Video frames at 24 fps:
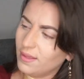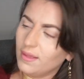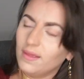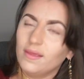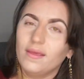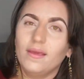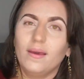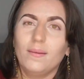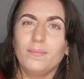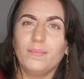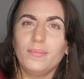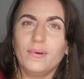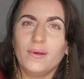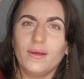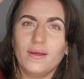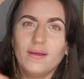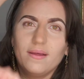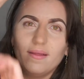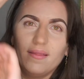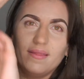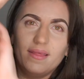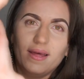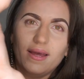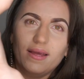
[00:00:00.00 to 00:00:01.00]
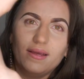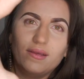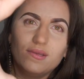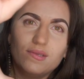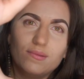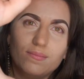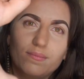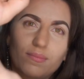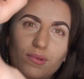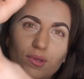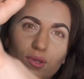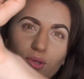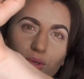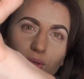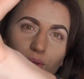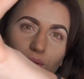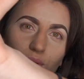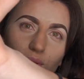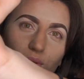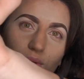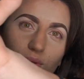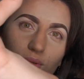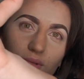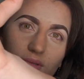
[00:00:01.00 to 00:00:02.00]
Yep, that is
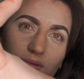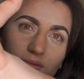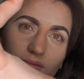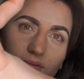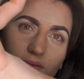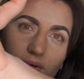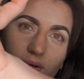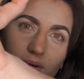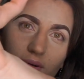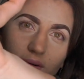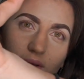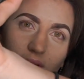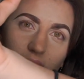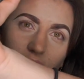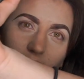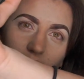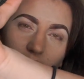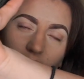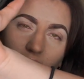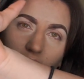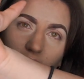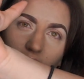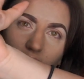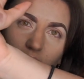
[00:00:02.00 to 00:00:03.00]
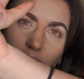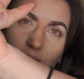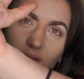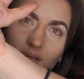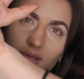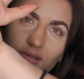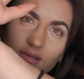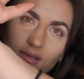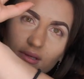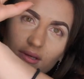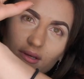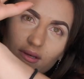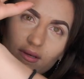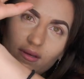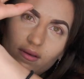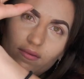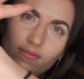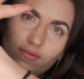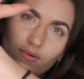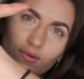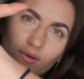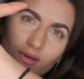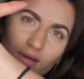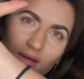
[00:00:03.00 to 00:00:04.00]
beautiful. Let me see if
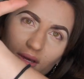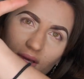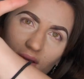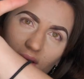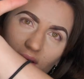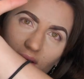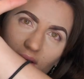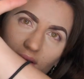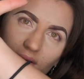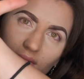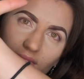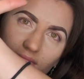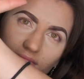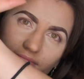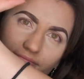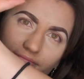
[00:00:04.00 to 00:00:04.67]
you can